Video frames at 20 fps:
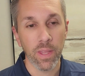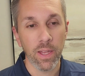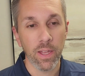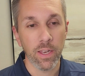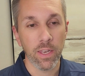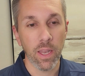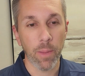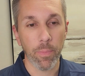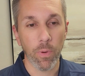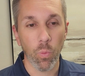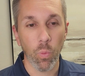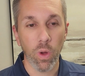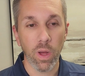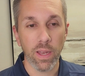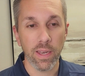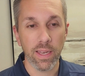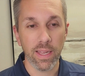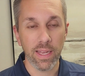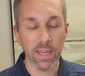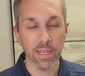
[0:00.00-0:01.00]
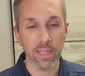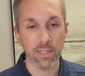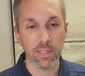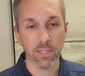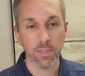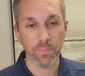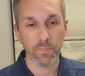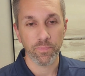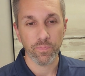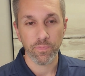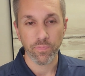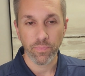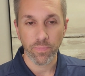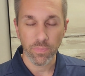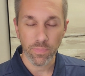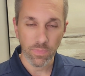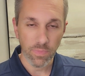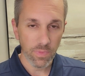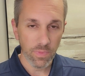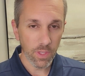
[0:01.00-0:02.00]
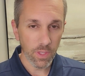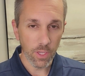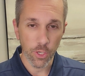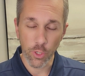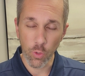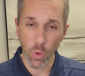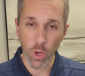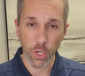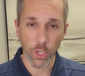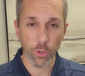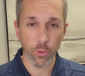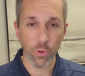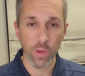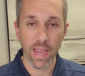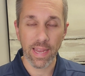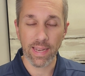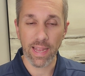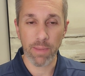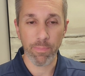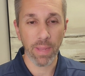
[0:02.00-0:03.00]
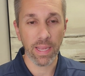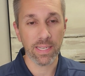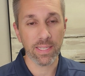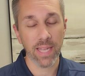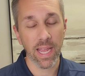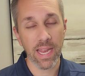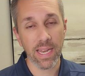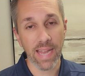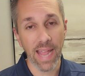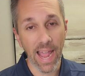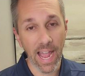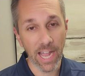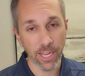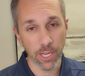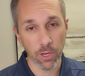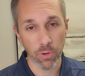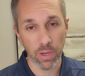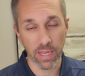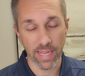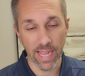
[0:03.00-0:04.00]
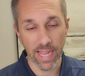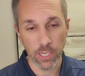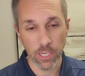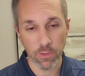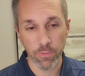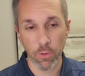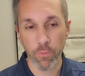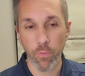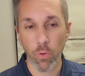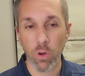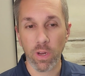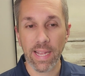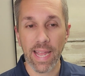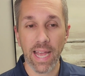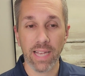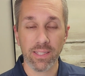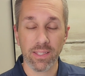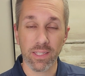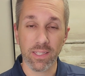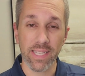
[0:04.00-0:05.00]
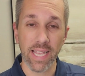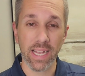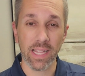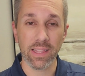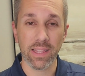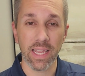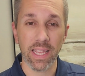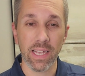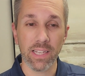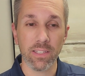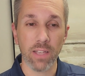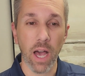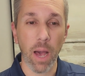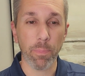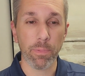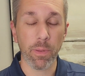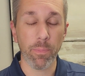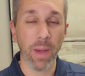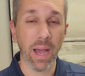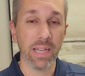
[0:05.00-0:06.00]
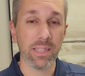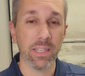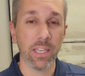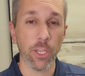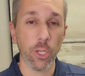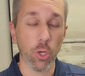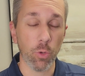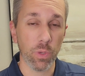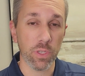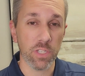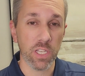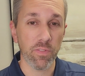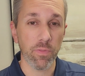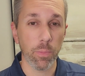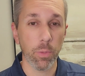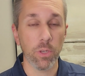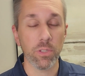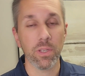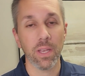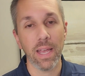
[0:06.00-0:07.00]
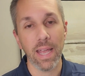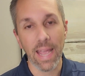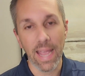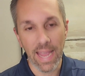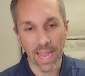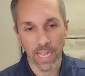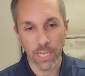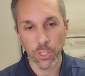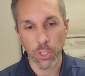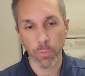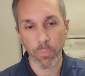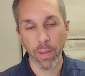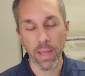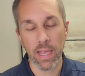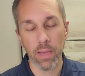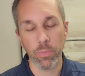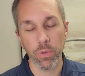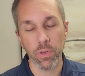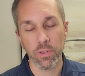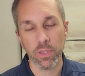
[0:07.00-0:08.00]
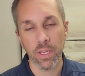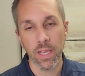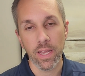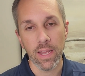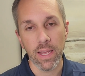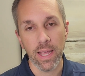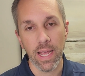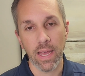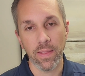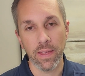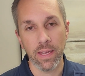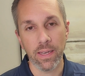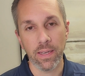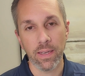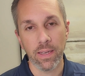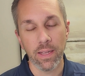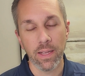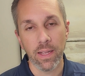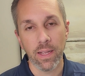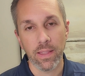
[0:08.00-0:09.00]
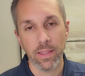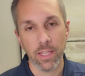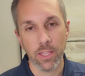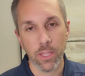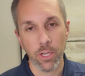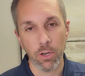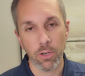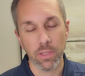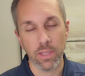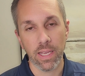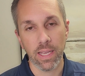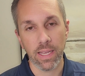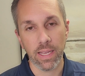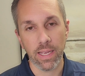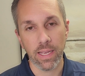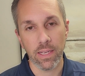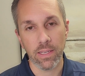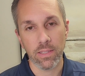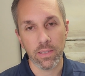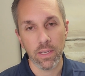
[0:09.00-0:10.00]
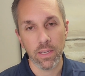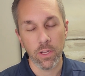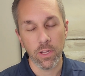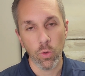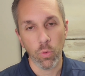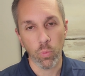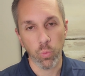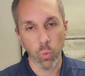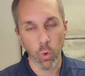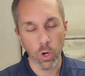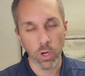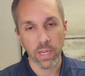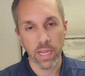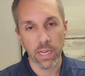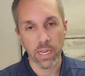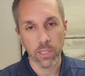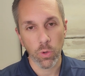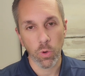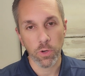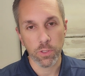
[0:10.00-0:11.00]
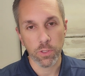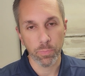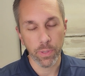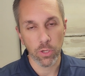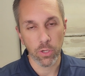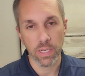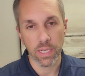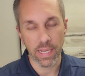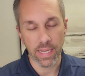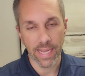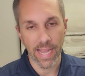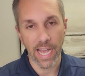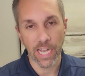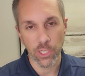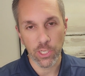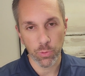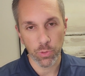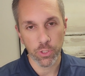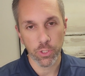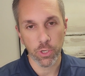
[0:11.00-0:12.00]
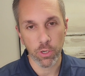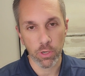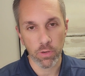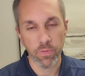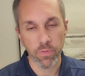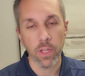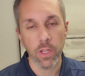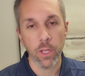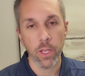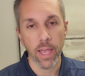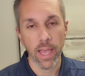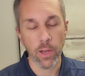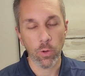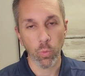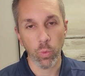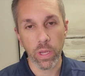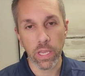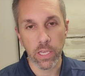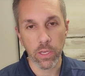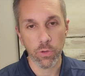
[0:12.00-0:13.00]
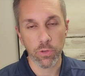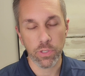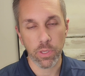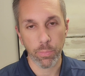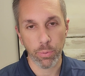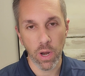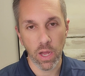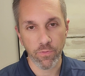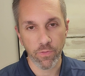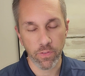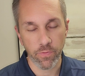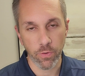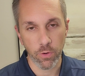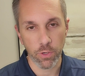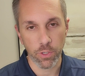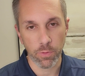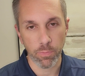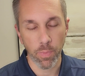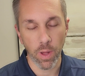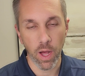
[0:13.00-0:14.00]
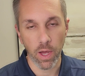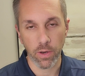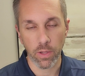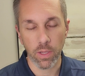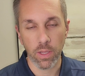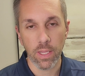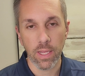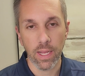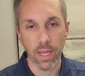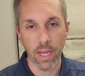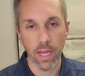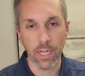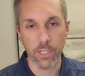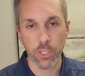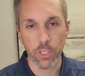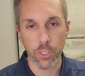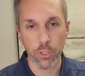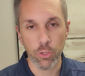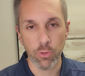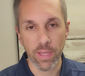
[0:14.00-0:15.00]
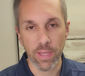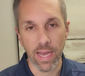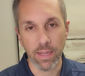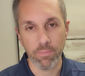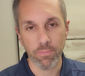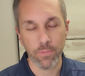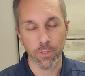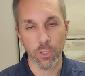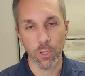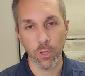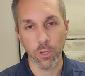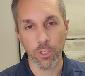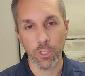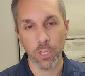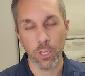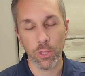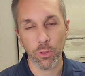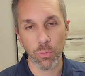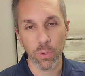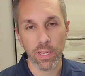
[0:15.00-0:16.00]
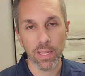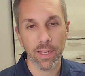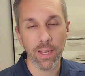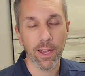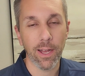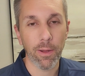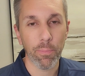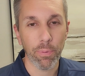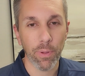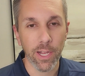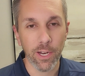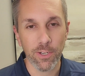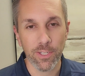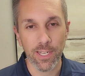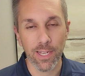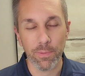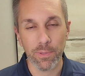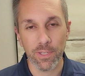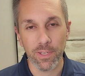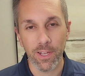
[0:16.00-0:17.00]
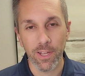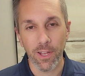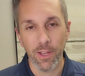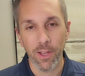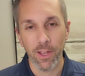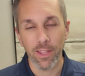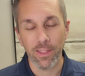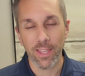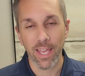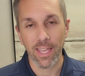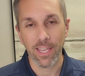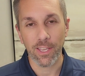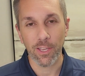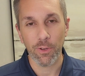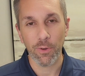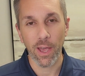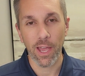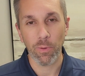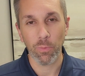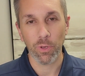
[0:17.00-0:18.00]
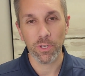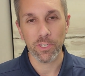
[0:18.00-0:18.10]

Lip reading: number 1 is you want to create and maintain accurate cash flow forecasts. The second thing is optimizing your receivables and your payables. And then the third thing is working towards building a cash reserve and we use the profit first model to do that. So those are the three player tips. Thank you, and we'll